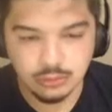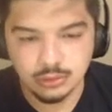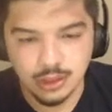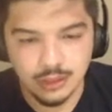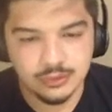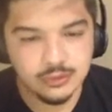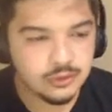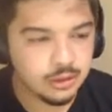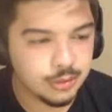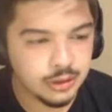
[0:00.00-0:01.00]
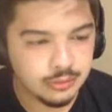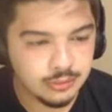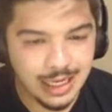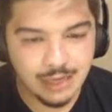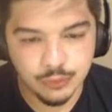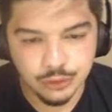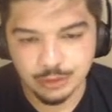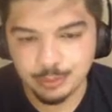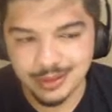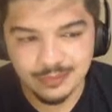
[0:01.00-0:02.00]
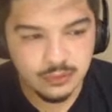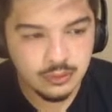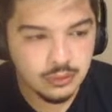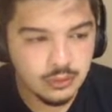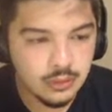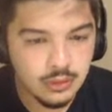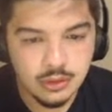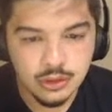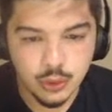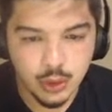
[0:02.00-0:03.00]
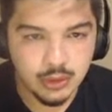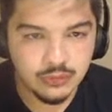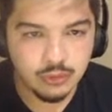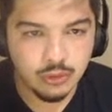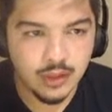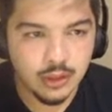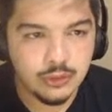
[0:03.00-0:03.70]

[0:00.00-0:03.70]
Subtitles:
Castillo's going to be average at best. Joey Musgrove. I don't